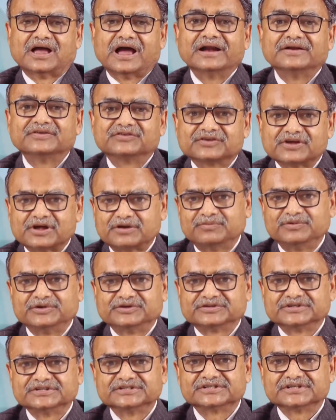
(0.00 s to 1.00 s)
and
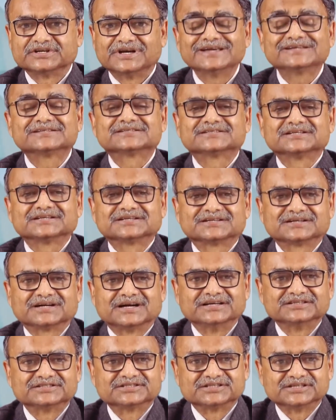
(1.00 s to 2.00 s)
services,
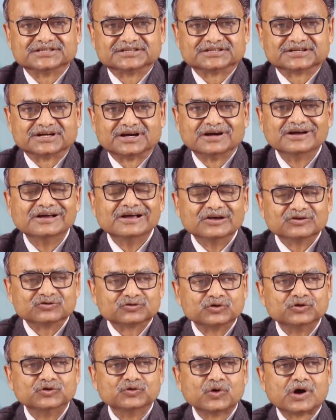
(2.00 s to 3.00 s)
etc., etc.
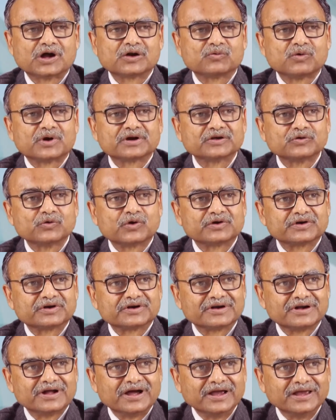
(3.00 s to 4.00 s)
So what you are
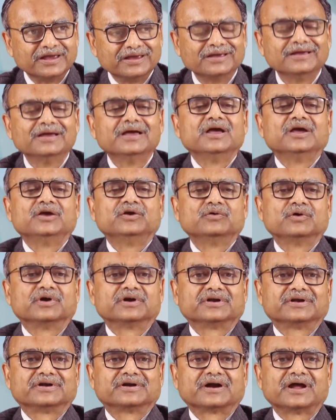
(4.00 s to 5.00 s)

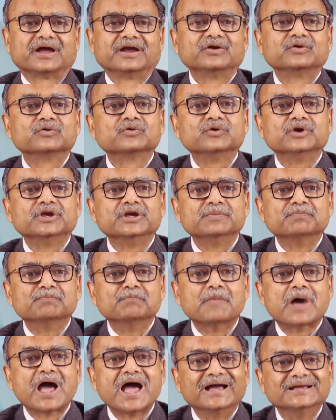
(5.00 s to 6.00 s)
trying to
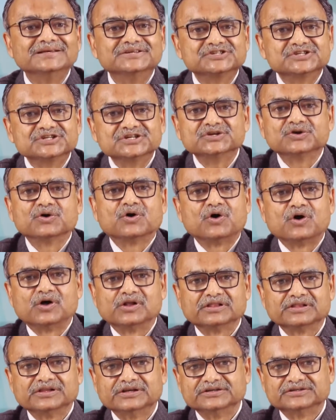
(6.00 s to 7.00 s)
imagine
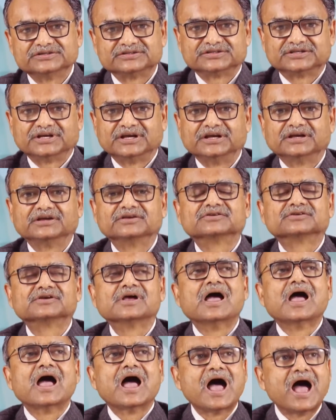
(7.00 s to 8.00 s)
all these things,
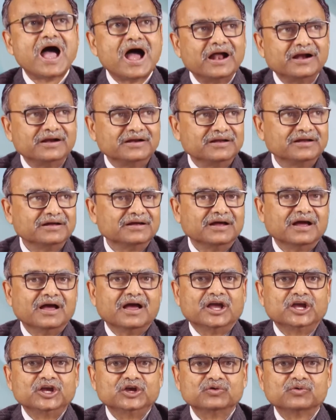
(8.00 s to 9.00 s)
and
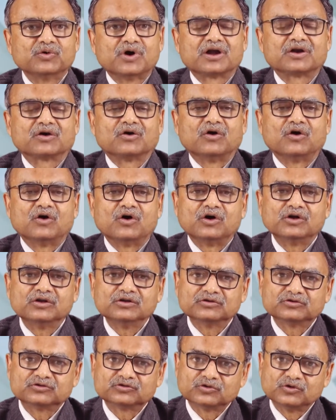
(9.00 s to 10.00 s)
you are
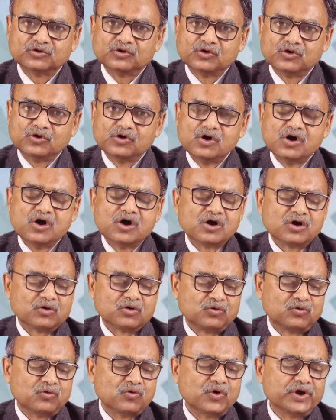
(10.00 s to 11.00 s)
also
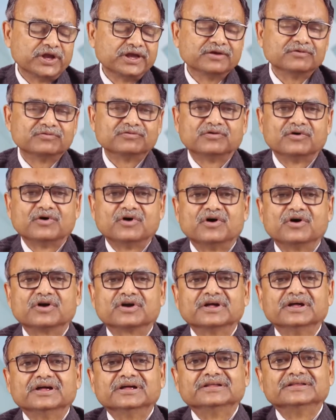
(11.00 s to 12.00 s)
going
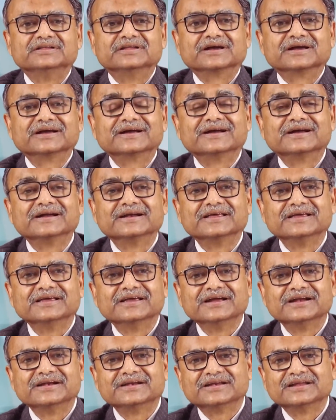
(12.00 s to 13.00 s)
for the
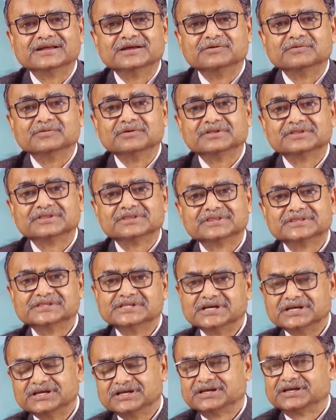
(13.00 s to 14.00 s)
creative
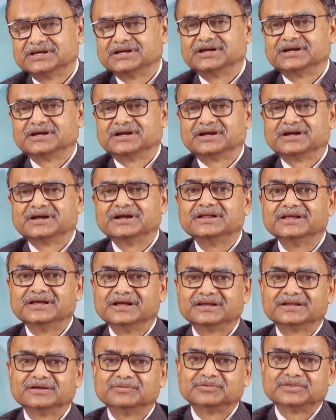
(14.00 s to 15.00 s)
thinking.
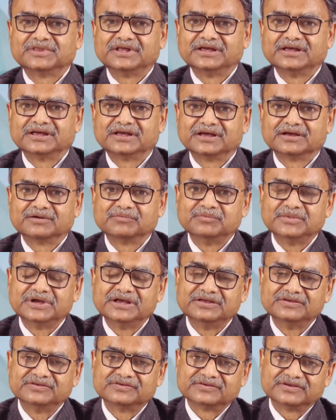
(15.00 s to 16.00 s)
Creative thinking
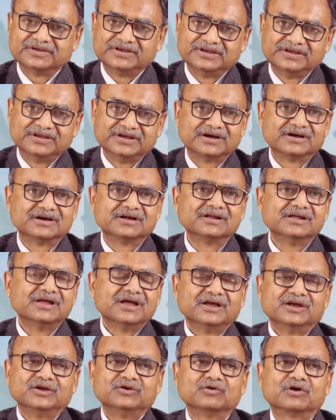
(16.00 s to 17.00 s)
means here
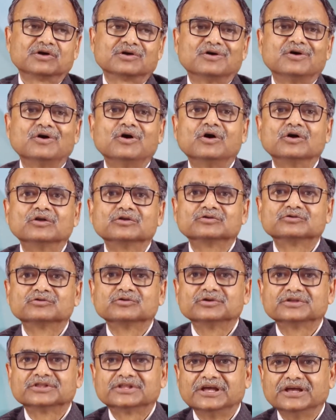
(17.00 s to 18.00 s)
you are
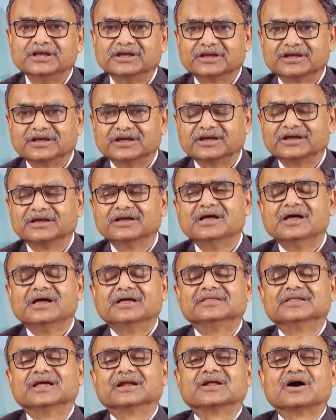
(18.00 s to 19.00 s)
also thinking
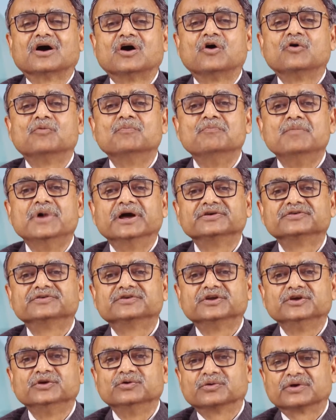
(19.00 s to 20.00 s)
that how
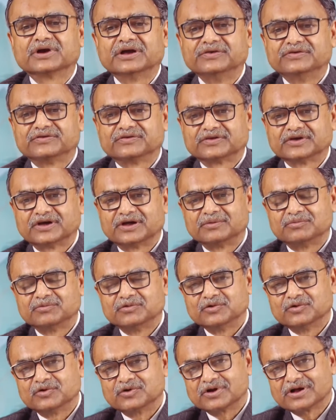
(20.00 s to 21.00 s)
best you can serve
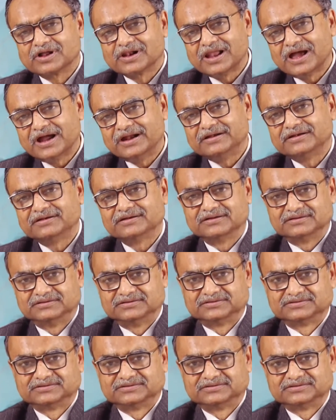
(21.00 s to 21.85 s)
your clientele,